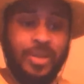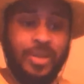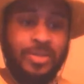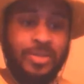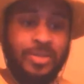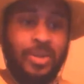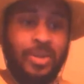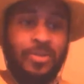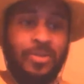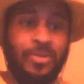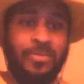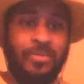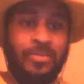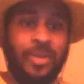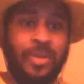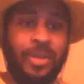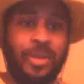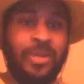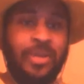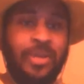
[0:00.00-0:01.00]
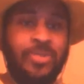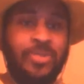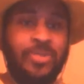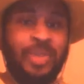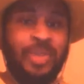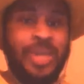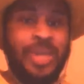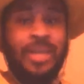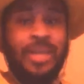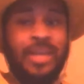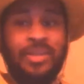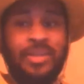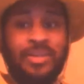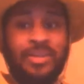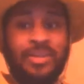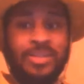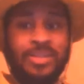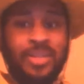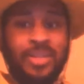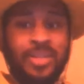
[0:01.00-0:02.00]
So, and also
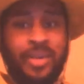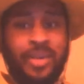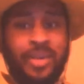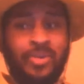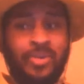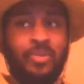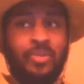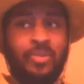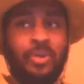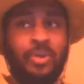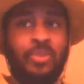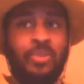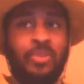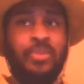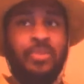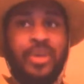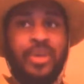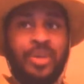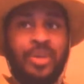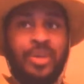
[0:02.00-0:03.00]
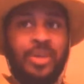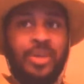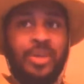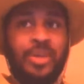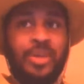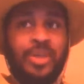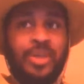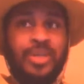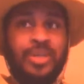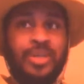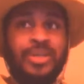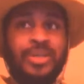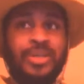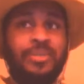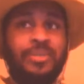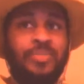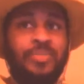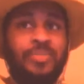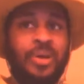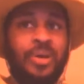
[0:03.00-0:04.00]
aiding the Scarecrow is
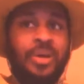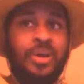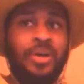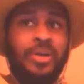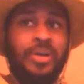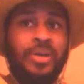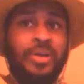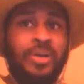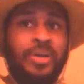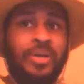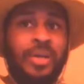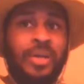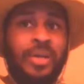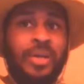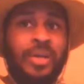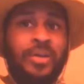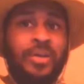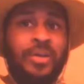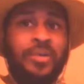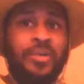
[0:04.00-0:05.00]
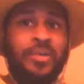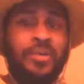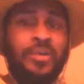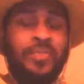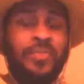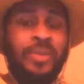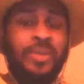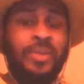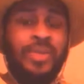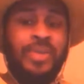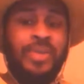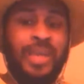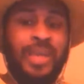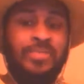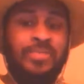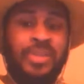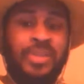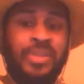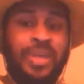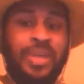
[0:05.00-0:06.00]
a, a, a, a figure
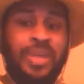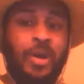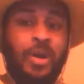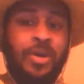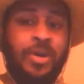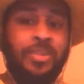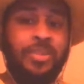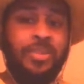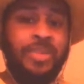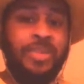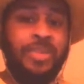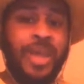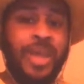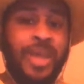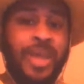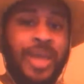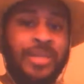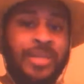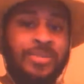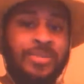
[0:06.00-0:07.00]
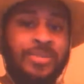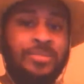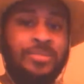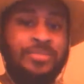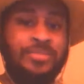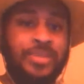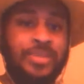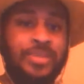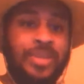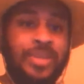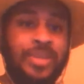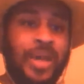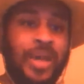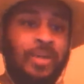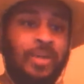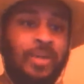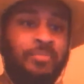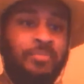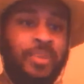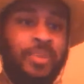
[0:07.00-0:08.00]
named the Arkham Knight.
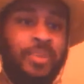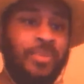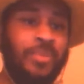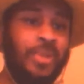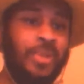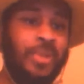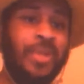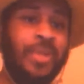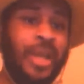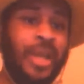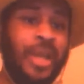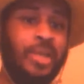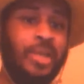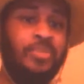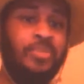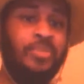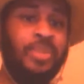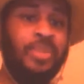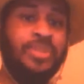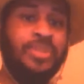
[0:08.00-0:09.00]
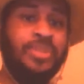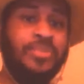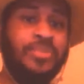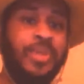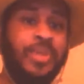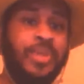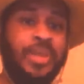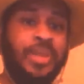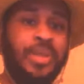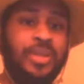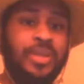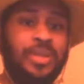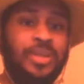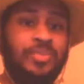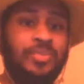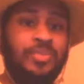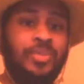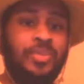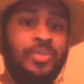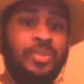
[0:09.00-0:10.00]
Now, but we only got little bits of
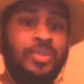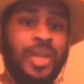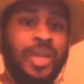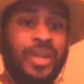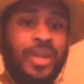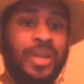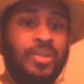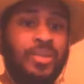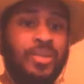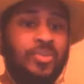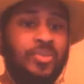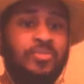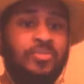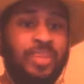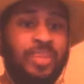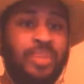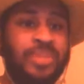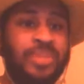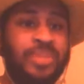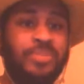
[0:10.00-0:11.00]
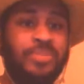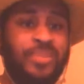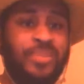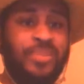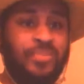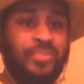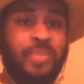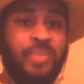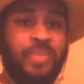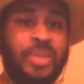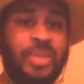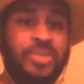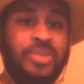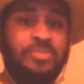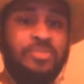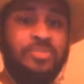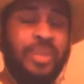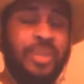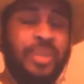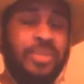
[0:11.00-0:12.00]
we only got little bits of
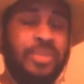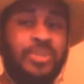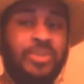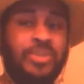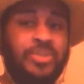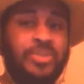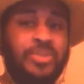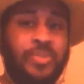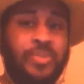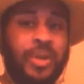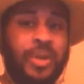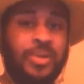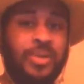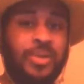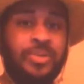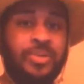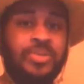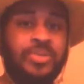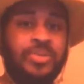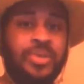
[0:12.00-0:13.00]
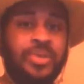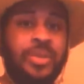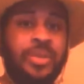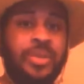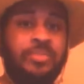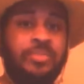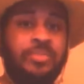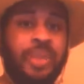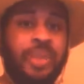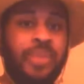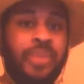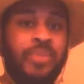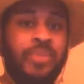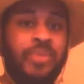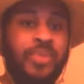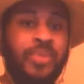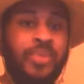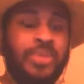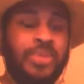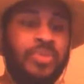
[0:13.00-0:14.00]
information based on trailers. But
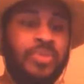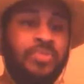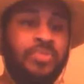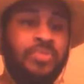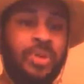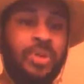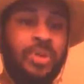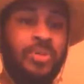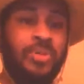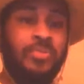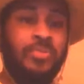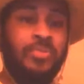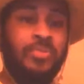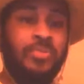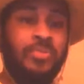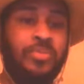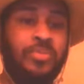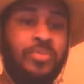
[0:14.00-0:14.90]
what we do know